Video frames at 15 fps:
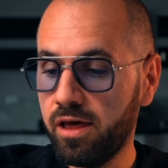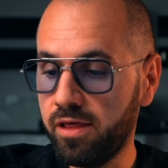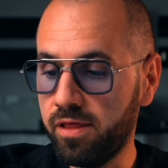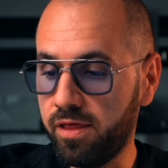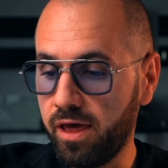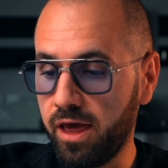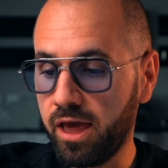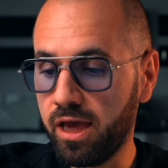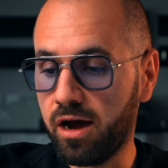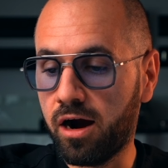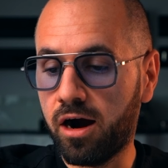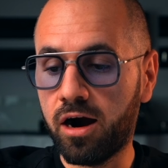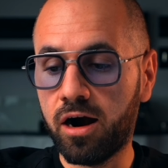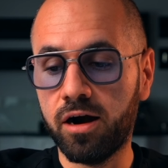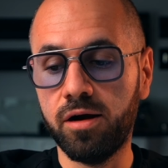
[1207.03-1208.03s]
They
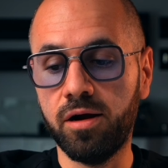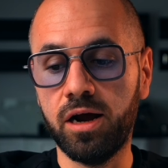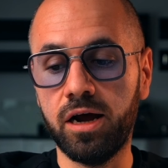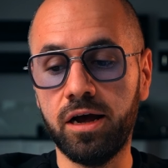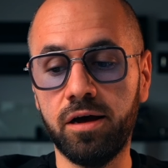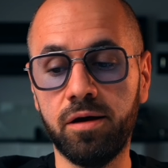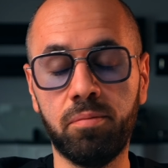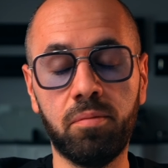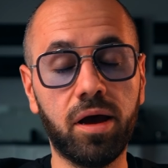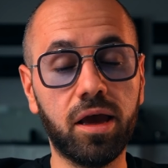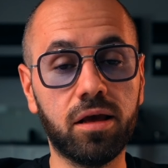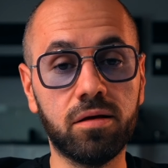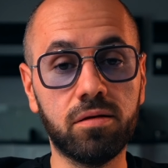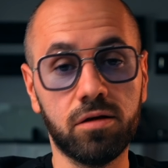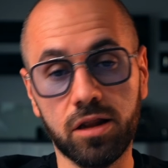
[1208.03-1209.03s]
are uh, my
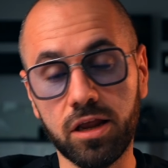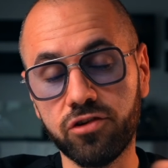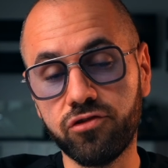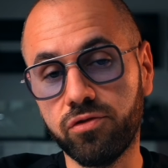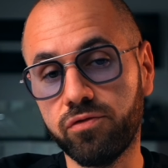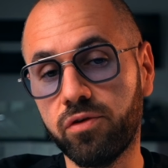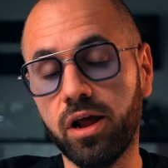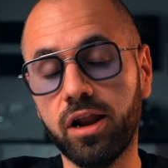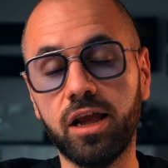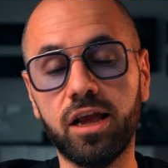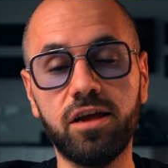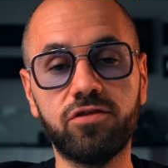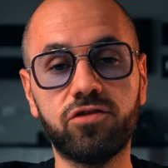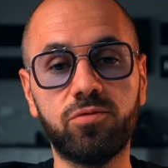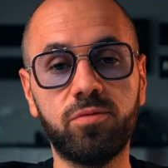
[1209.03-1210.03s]
collection of writing
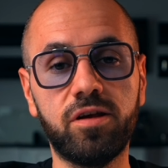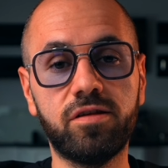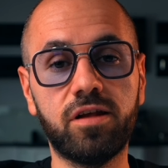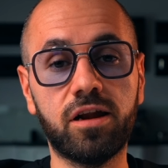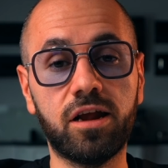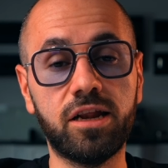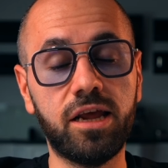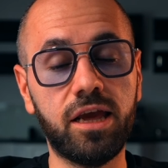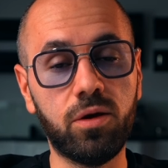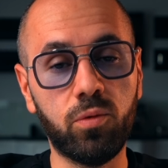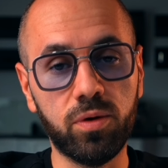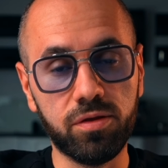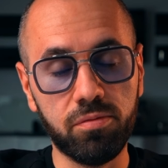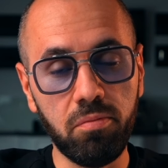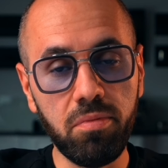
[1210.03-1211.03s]
instruments that I take
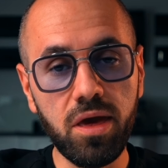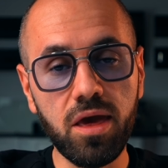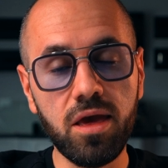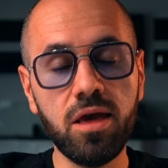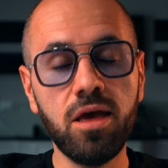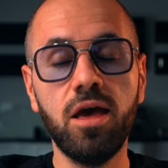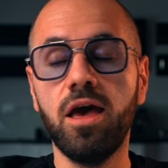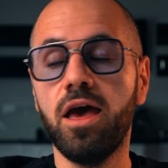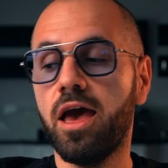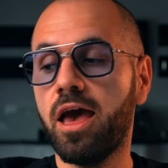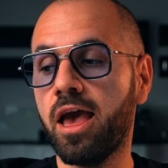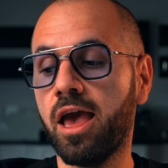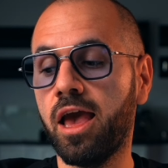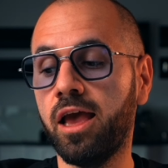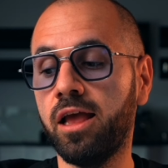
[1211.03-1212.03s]
with me
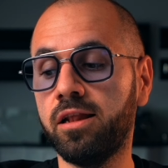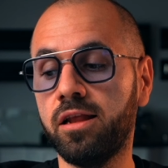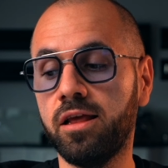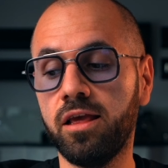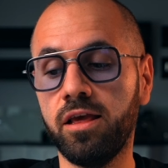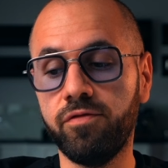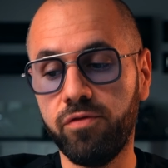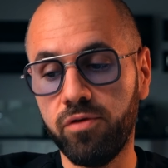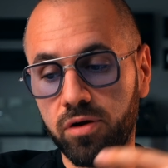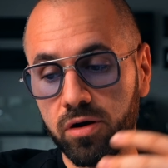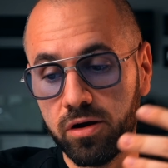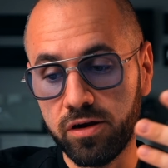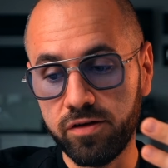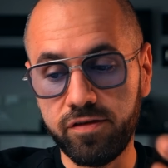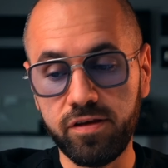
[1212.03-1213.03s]
and if you're
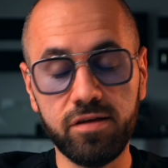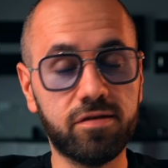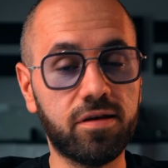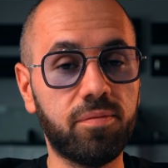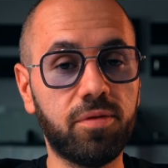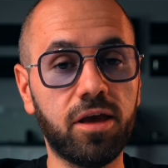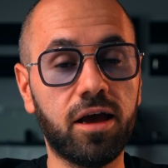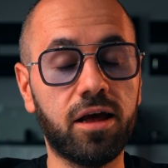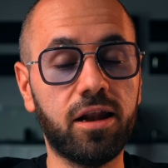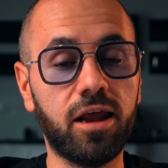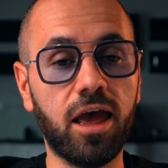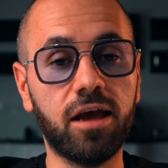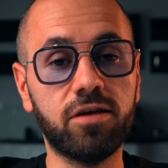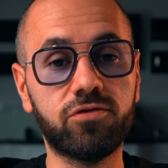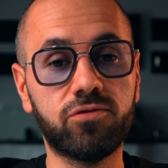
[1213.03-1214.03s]
gonna see something on
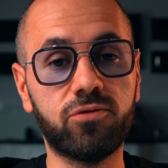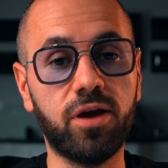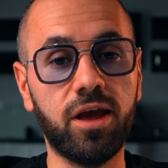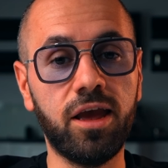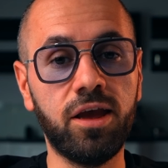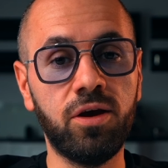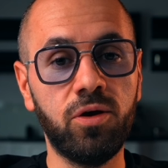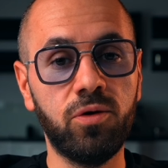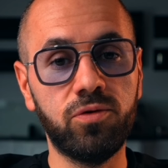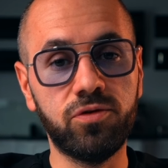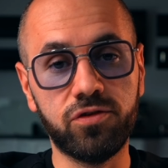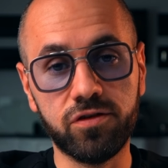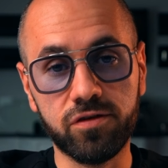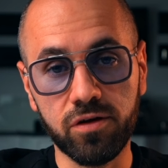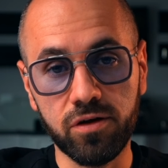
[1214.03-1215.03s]
x-ray which
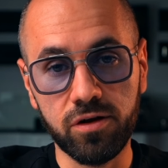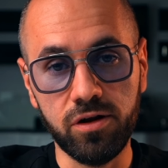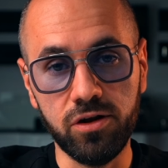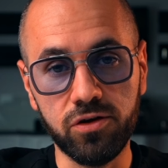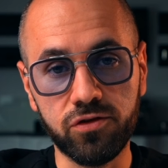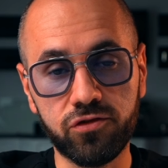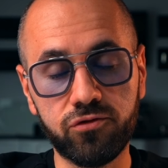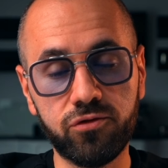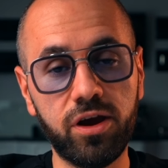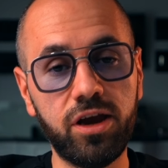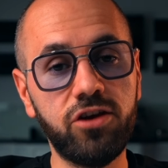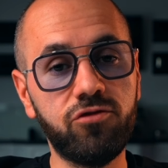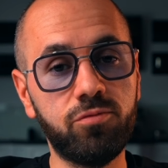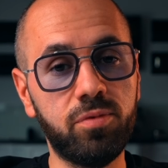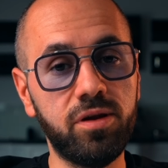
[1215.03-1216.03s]
is gonna look
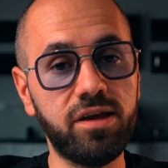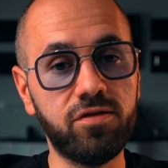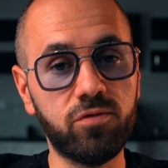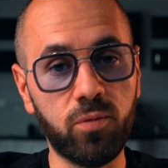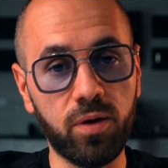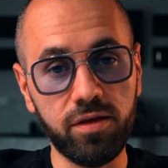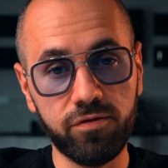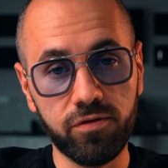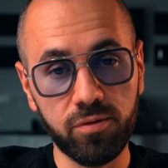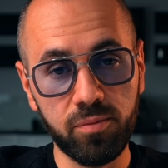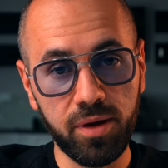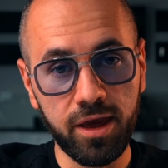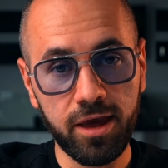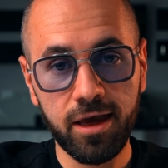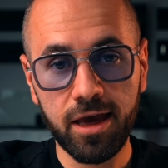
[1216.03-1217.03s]
strange please wait for
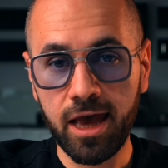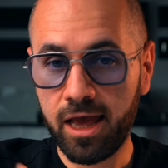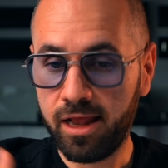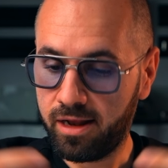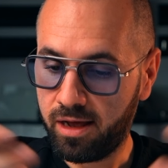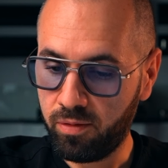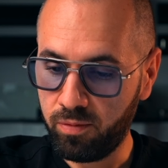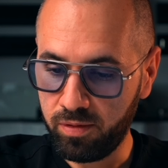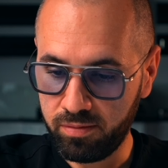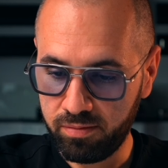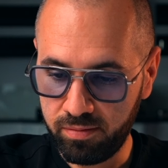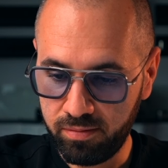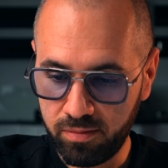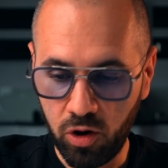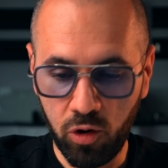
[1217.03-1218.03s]
me and I will
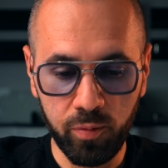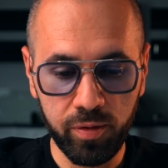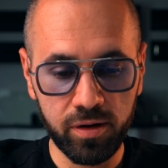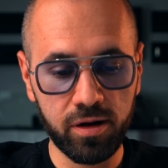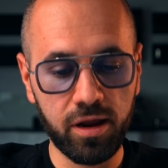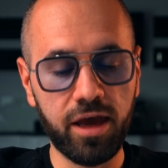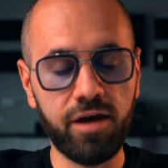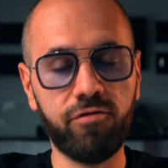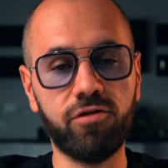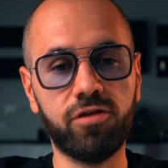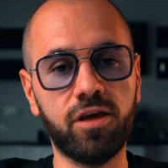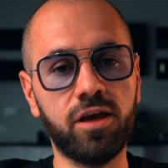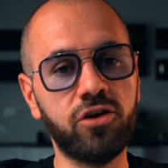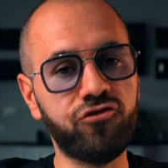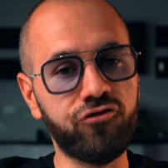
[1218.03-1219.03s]
open
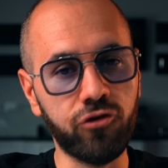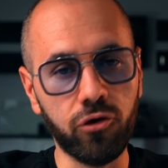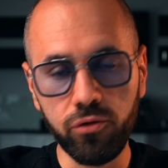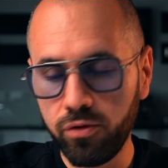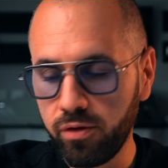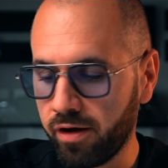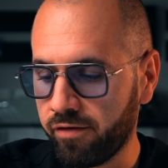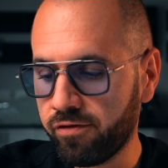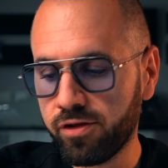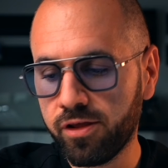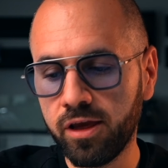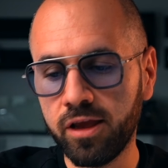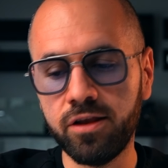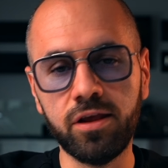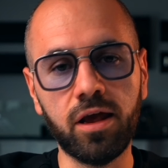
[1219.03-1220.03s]
everything show you
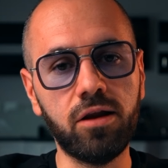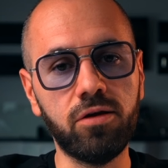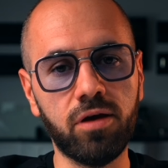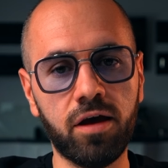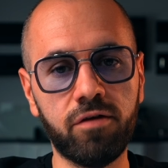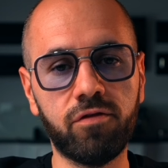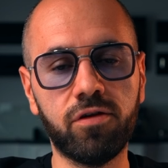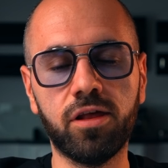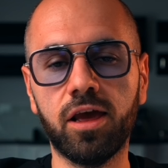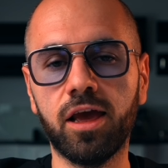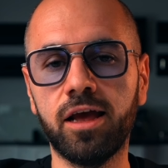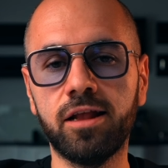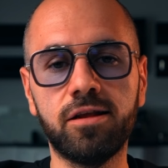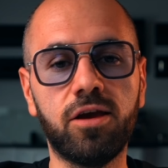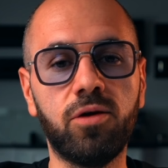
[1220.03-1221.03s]
everything tell you everything
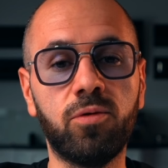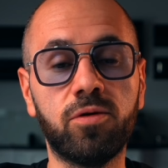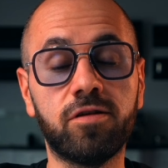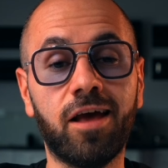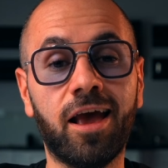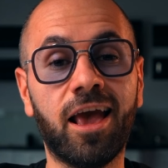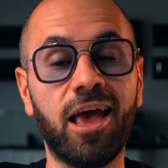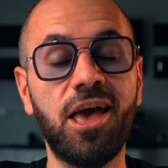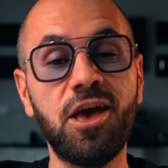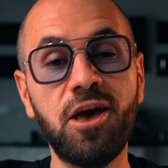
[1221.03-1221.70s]
and he was like